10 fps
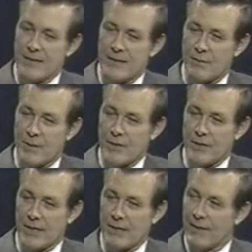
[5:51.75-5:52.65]

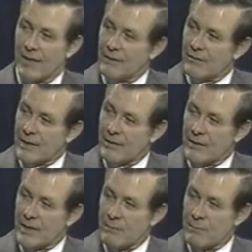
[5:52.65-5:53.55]
sequentially evolving
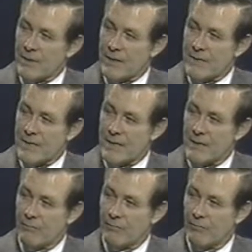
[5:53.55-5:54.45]
during that period of time.